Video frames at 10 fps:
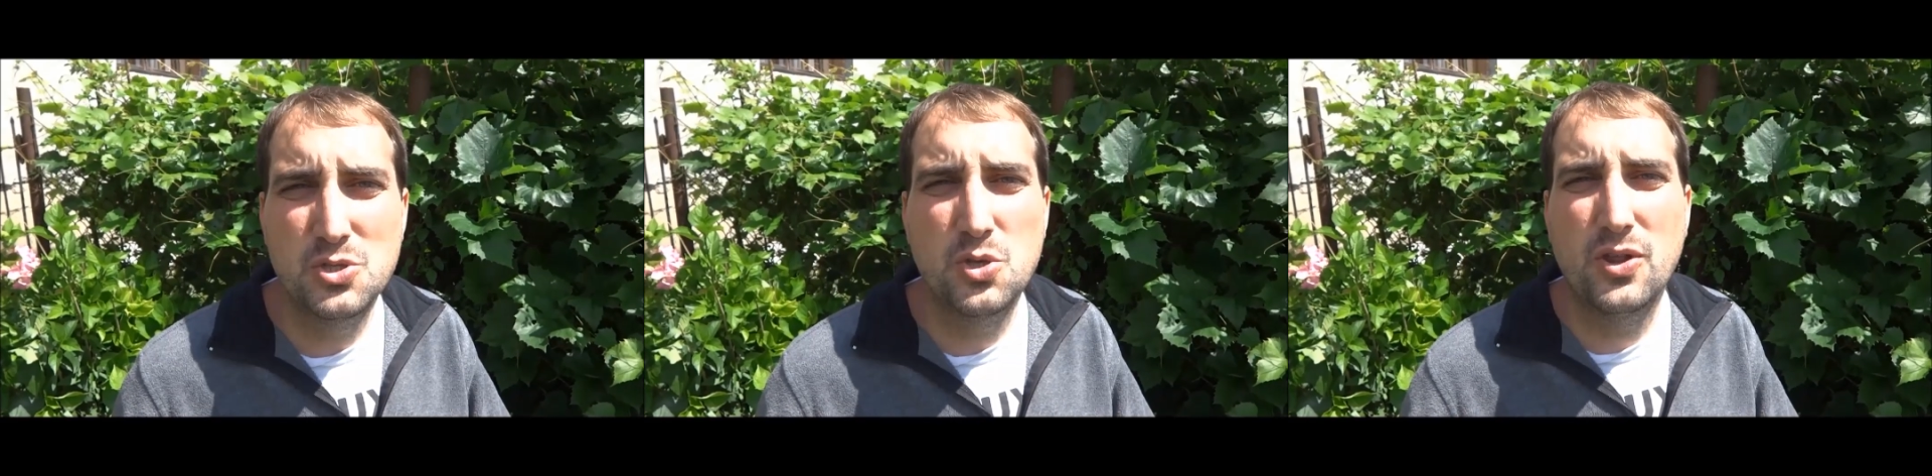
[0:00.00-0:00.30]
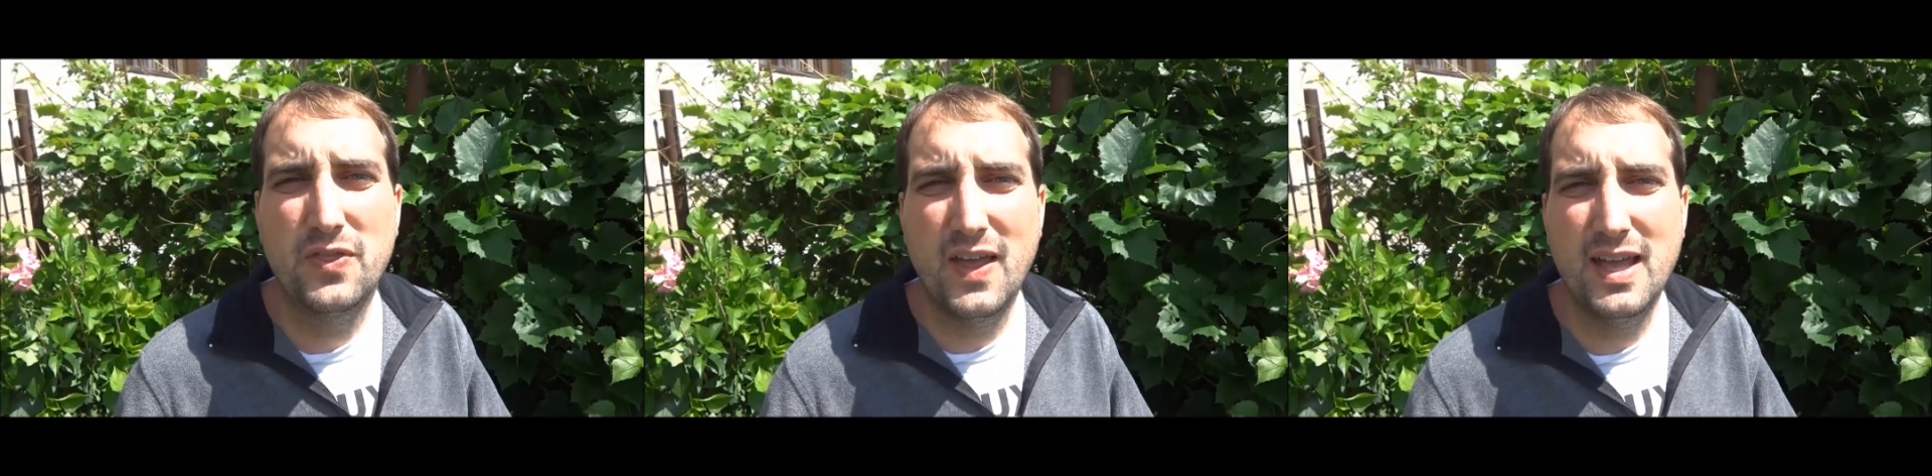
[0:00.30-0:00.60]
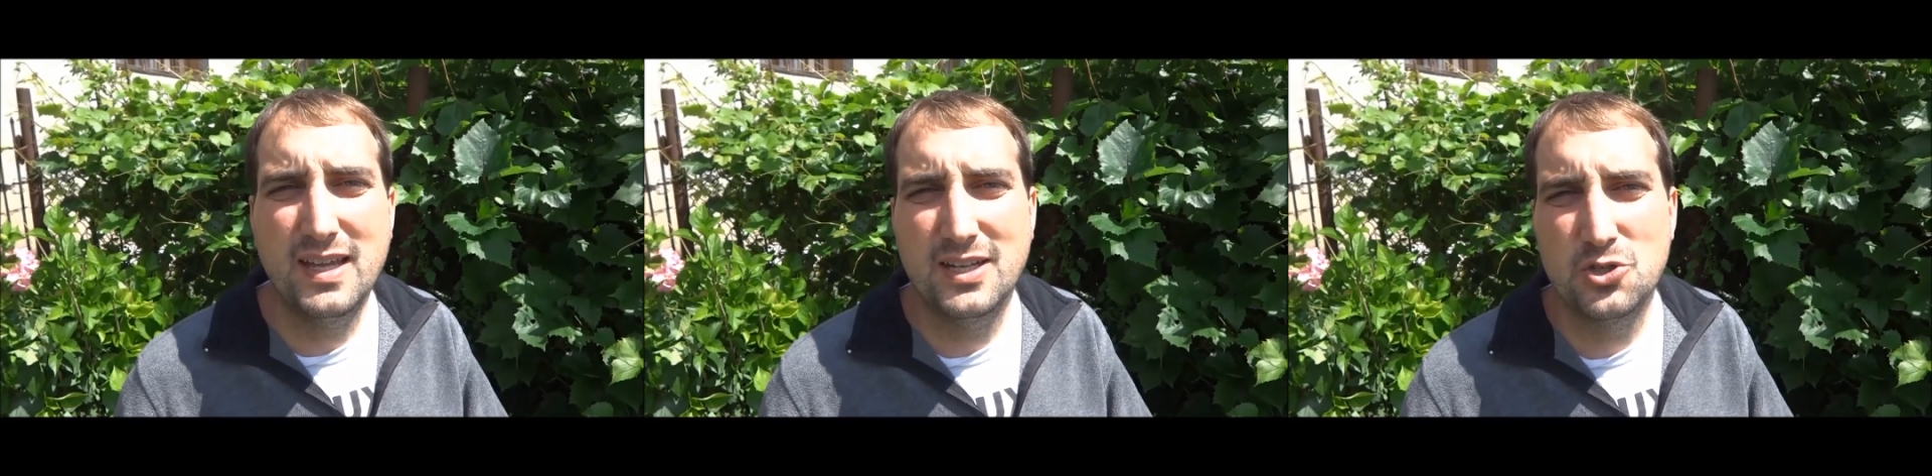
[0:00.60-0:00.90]
so that
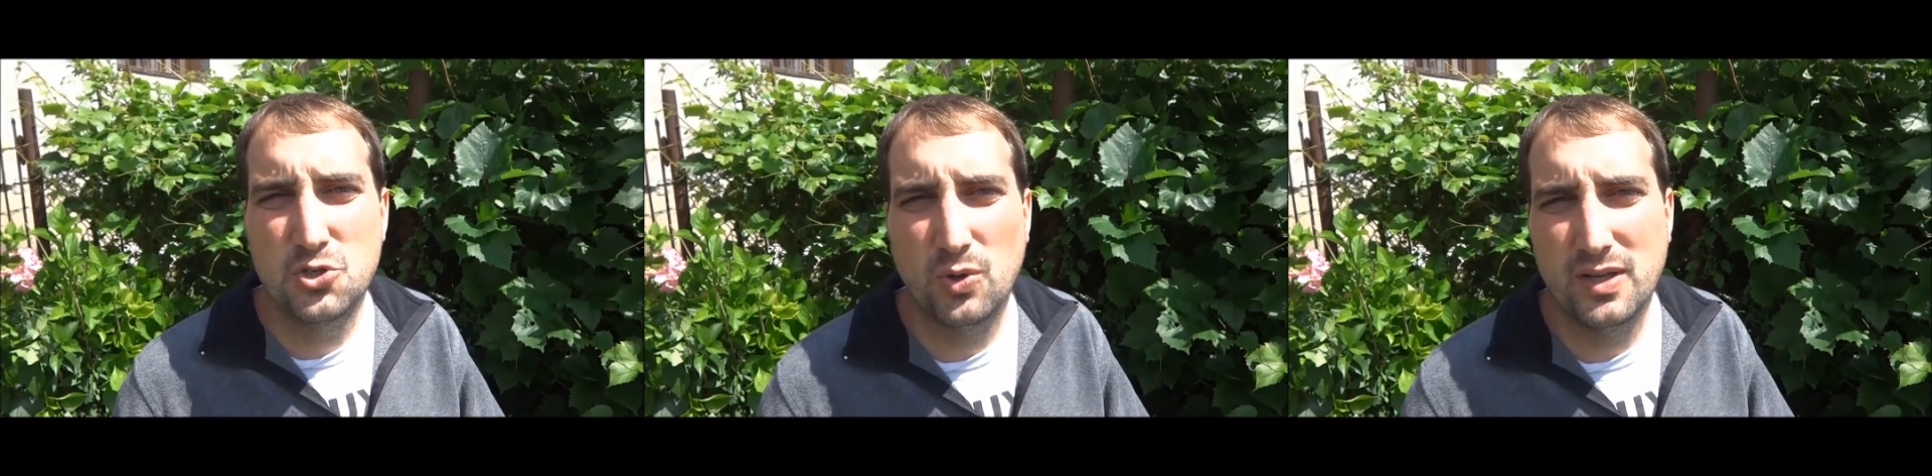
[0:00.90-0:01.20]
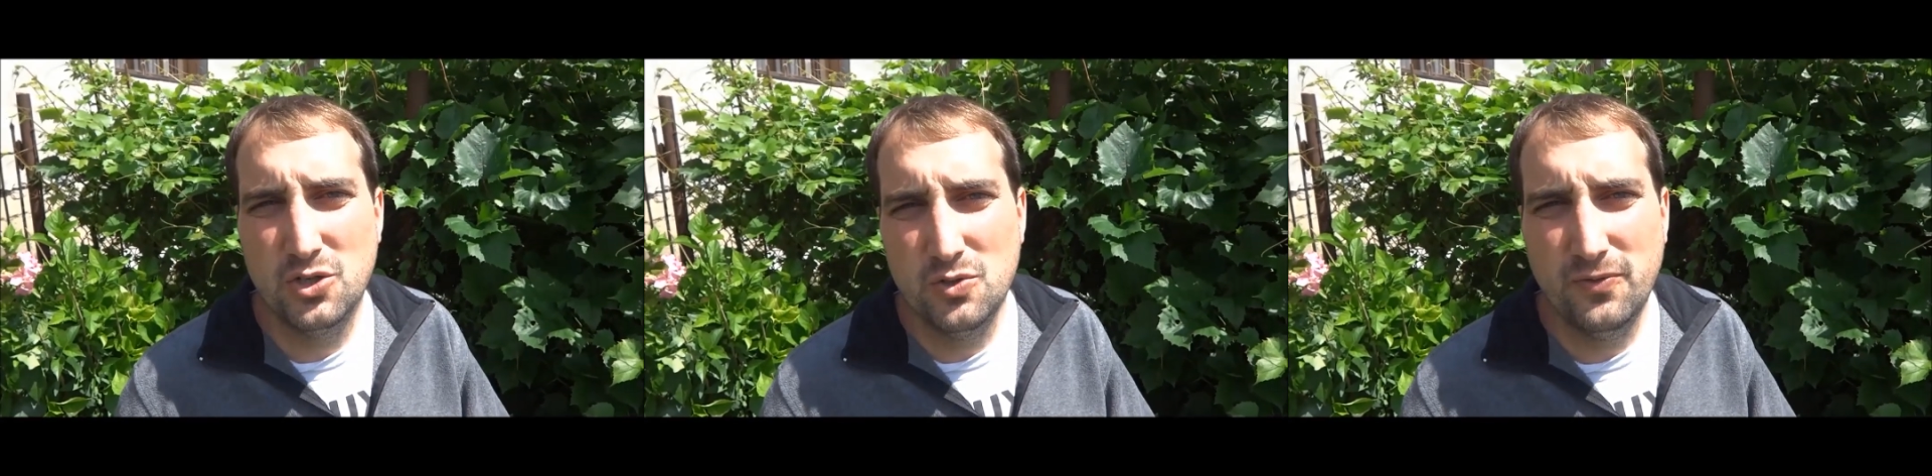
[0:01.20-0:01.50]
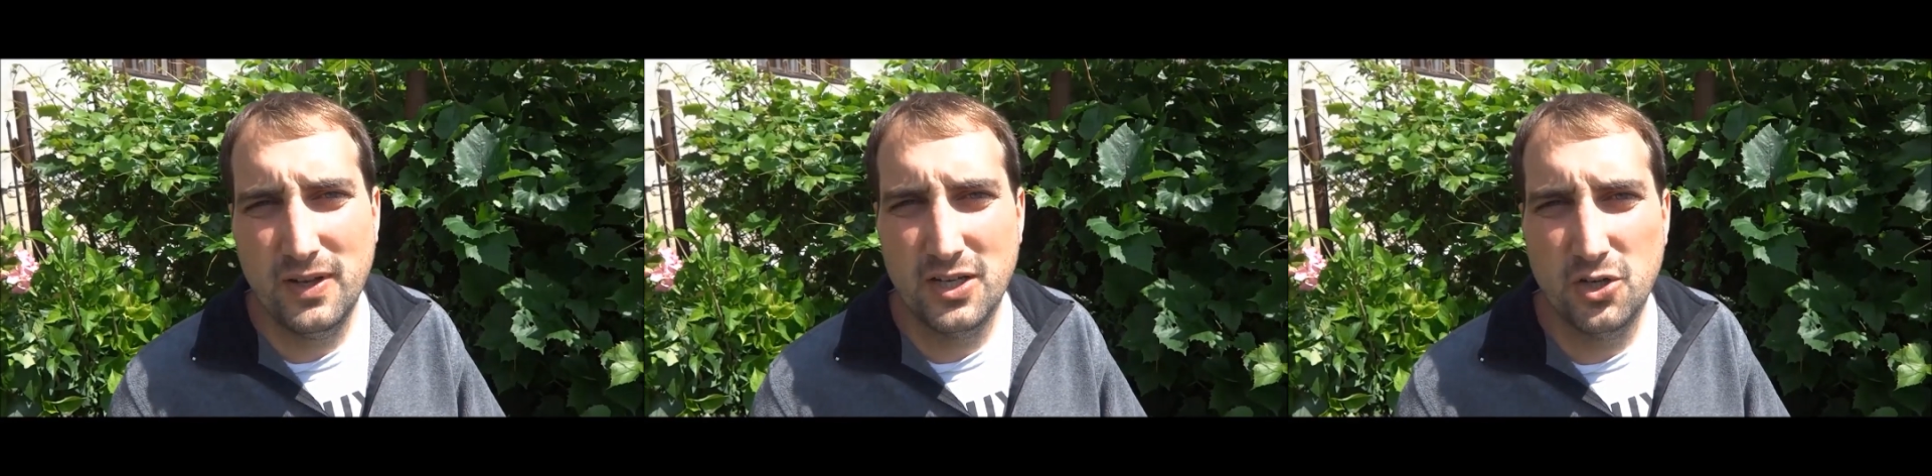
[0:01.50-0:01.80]
they can enjoy new
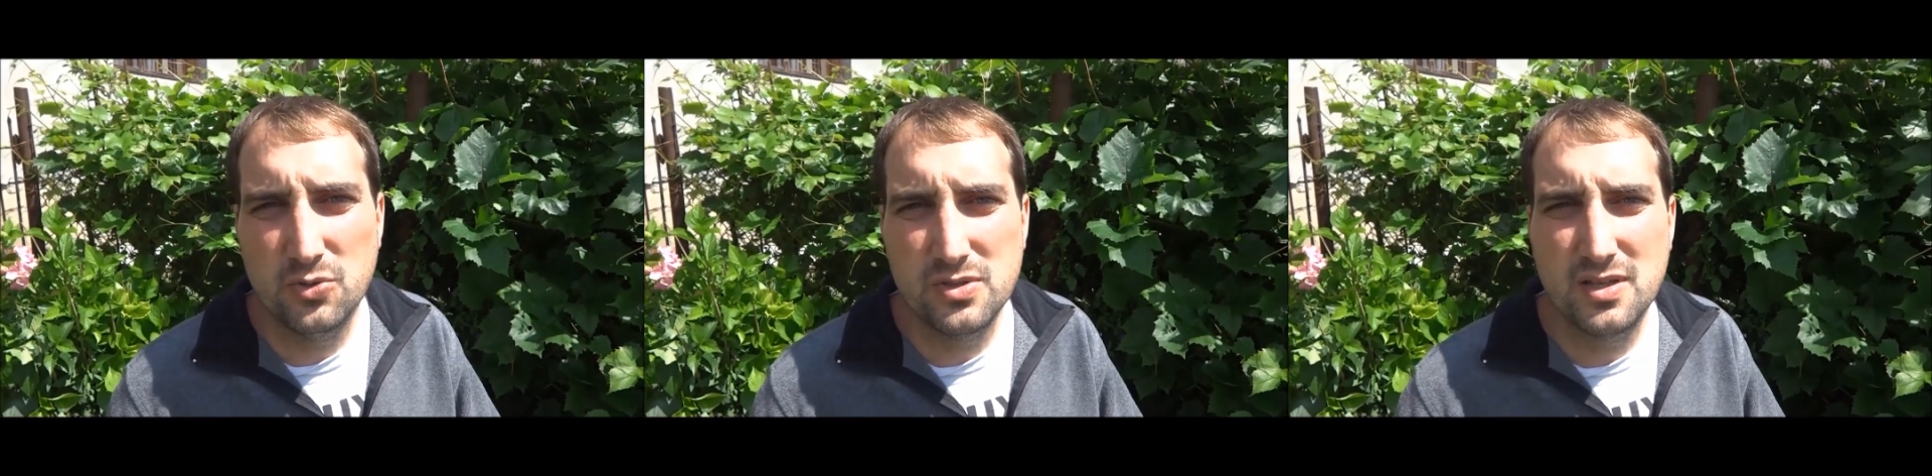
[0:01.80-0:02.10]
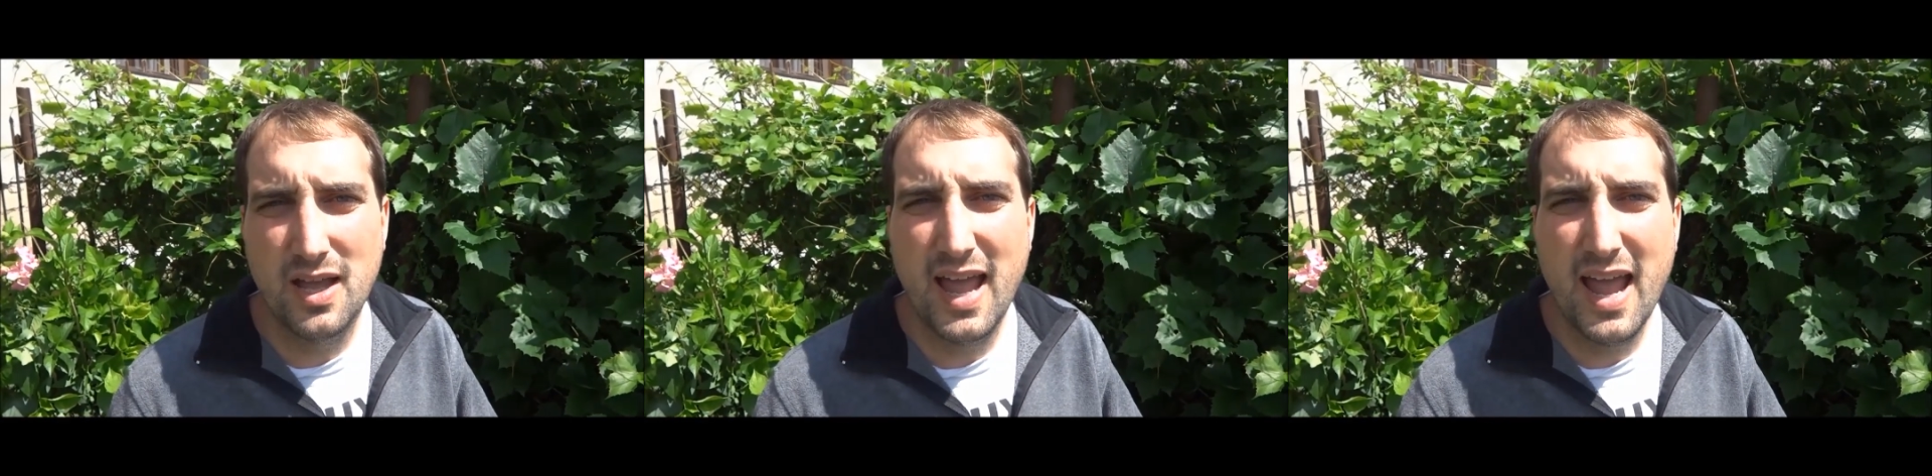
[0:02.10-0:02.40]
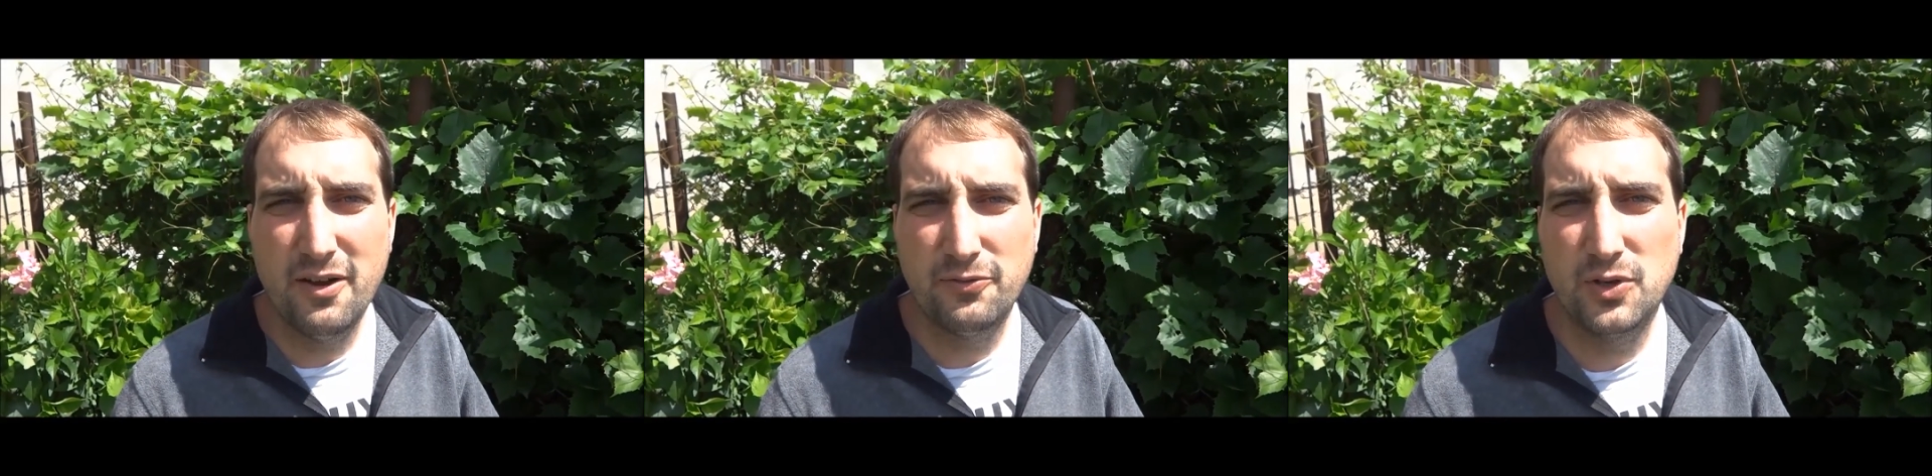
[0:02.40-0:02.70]
videos
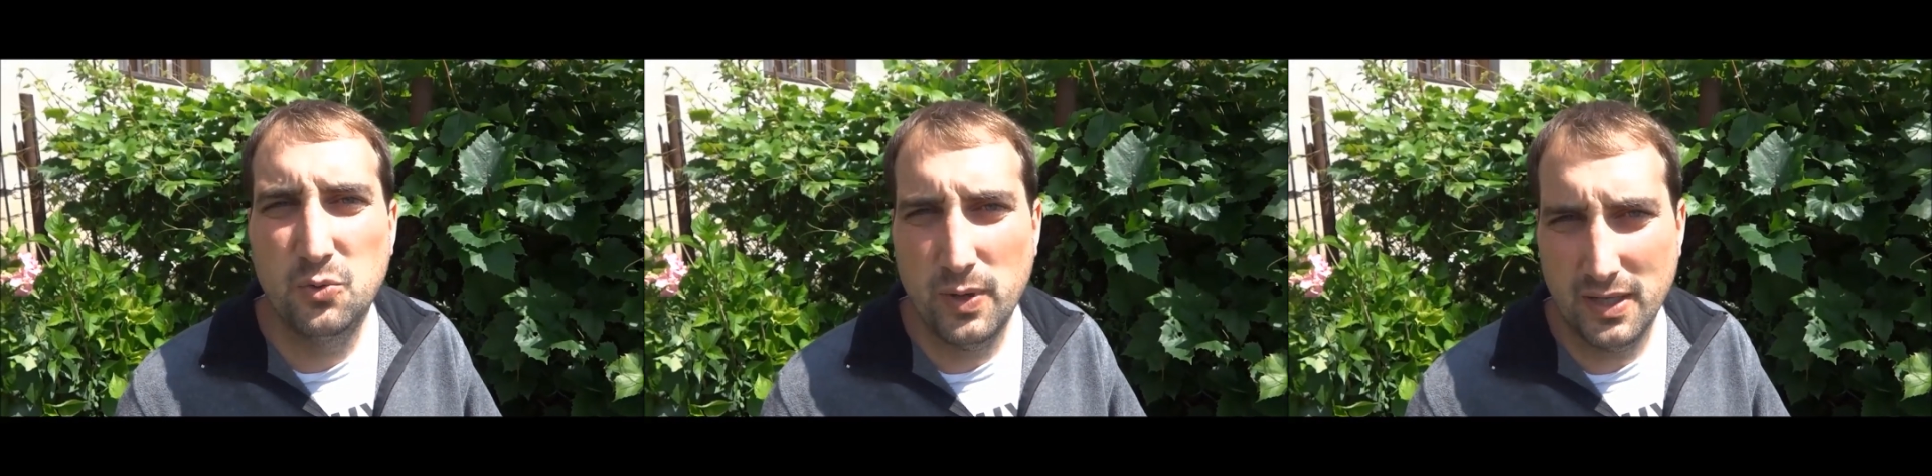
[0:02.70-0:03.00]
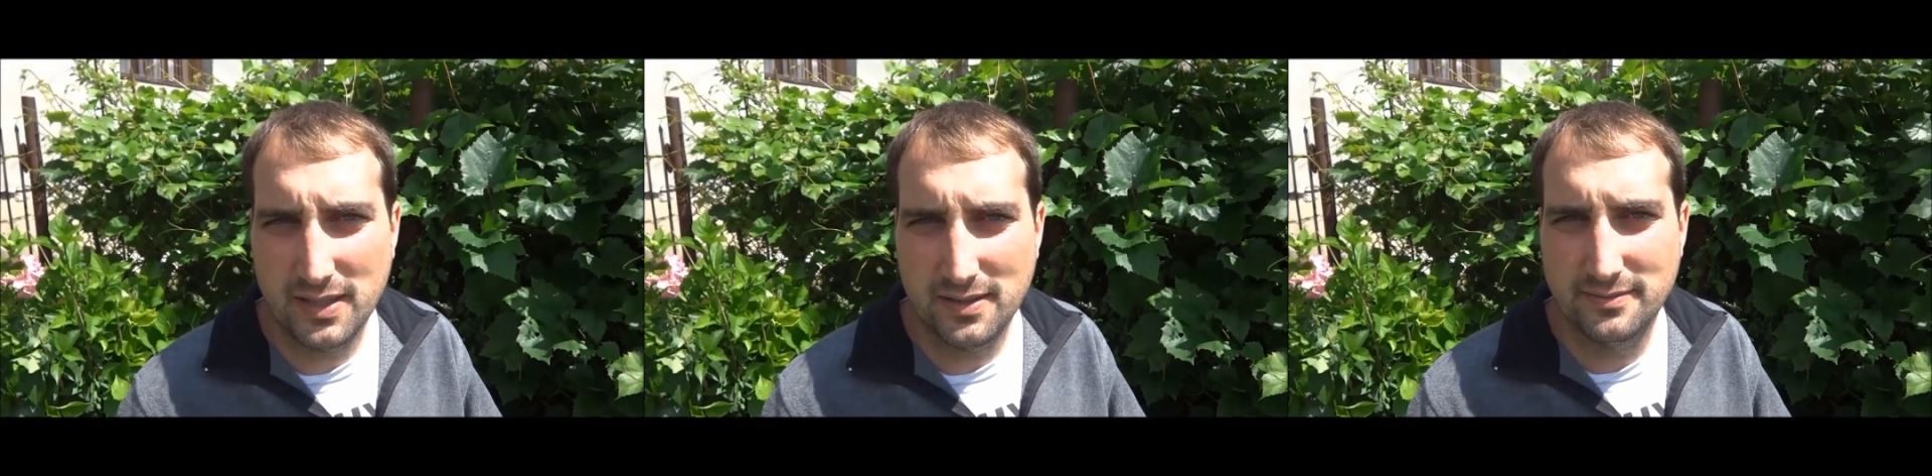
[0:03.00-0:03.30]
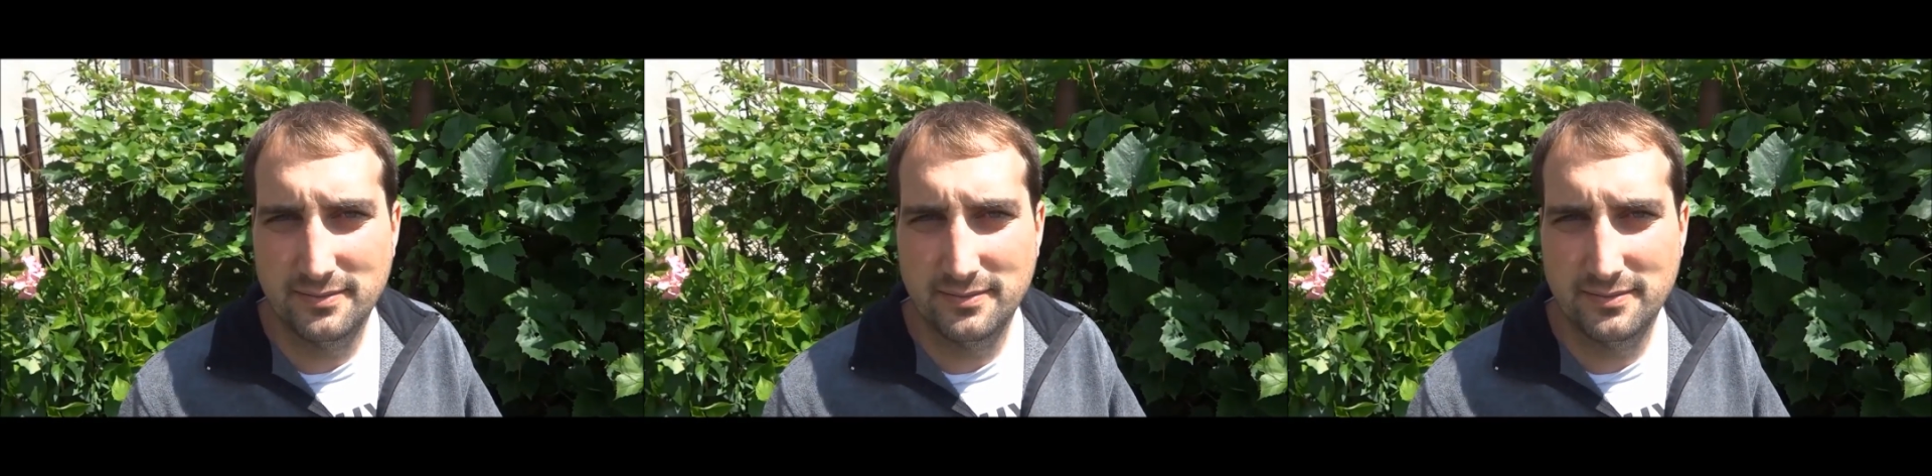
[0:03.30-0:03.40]
every week.